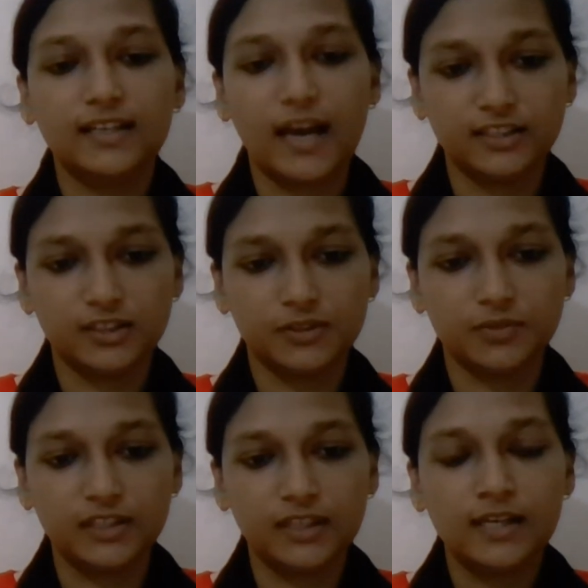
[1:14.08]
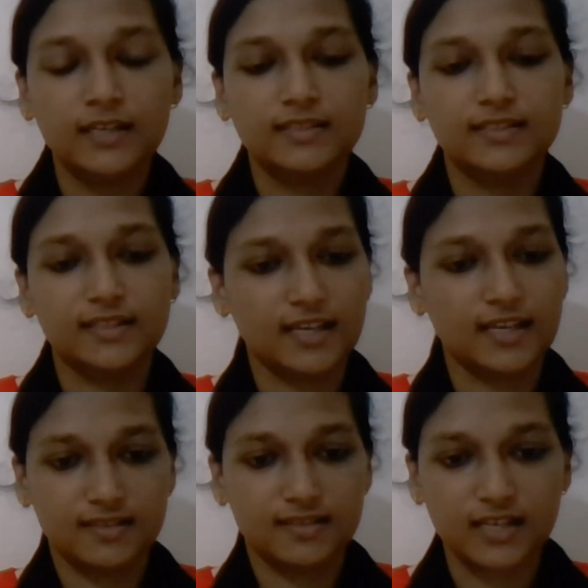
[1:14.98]
antiquity just
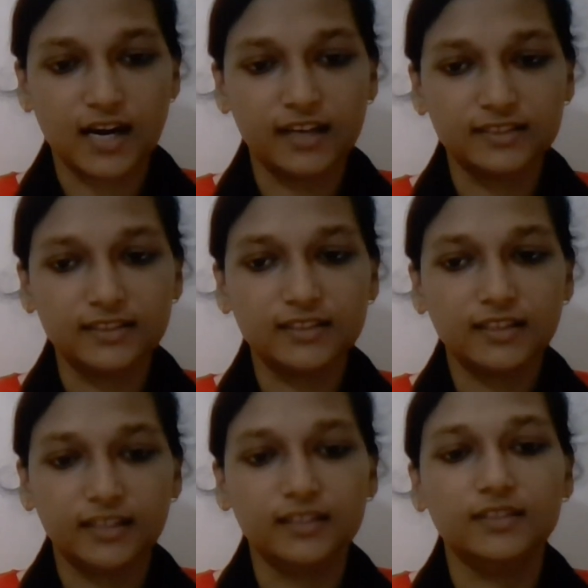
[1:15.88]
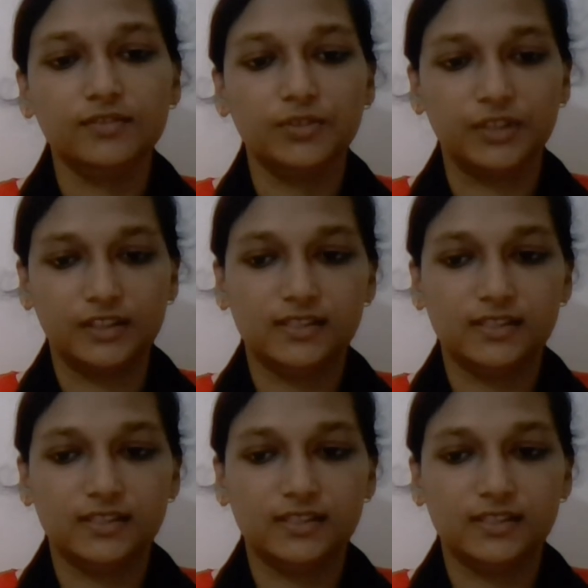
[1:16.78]
has started in Greece.